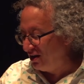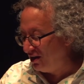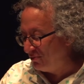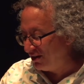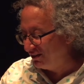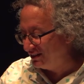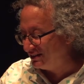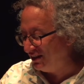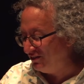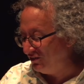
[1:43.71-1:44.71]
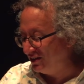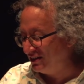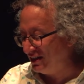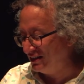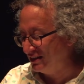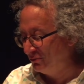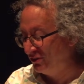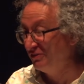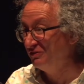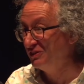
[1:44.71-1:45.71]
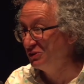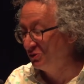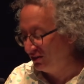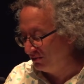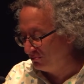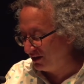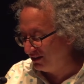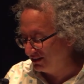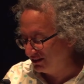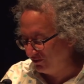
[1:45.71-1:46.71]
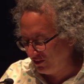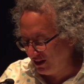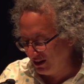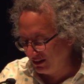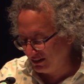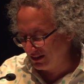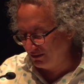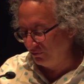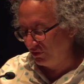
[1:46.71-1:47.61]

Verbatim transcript: among this infinitesimal visual abundance of things.